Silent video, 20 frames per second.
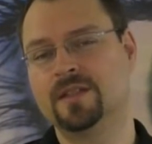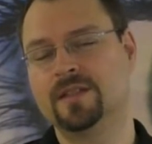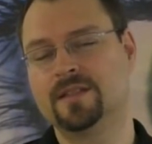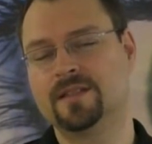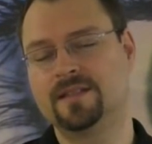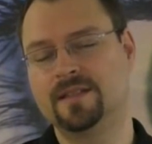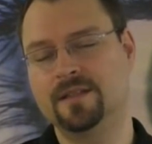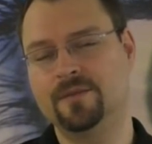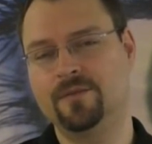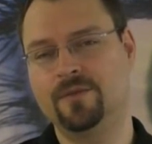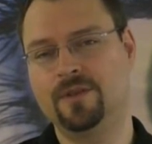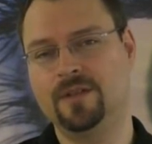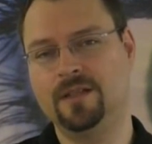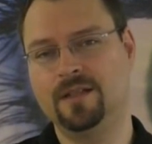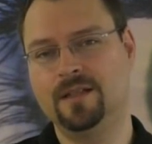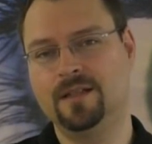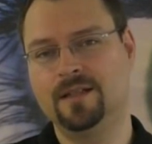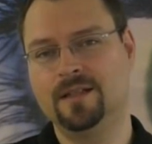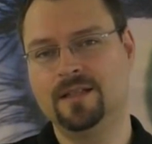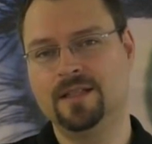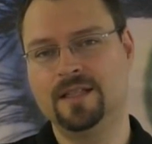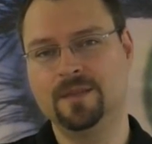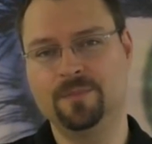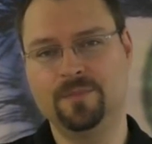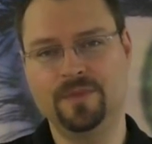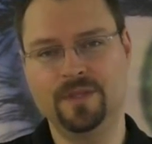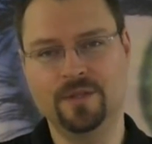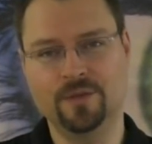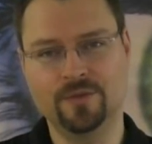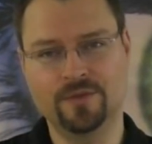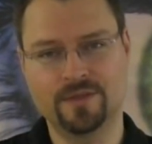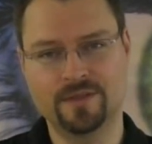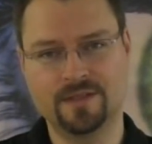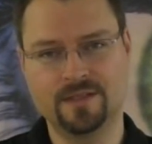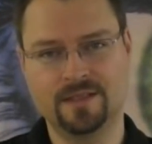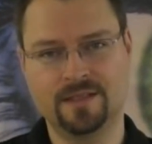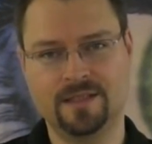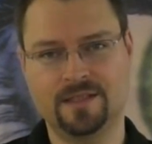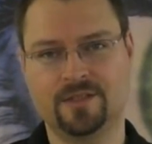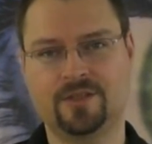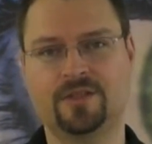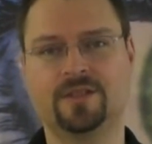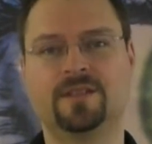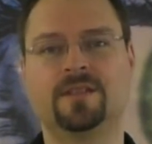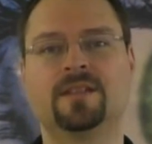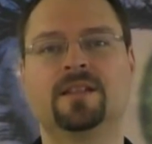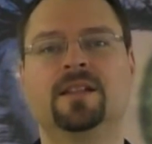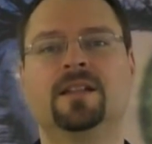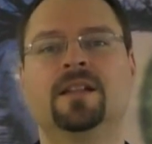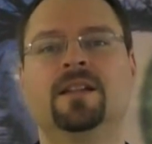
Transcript: several hypnosis inductions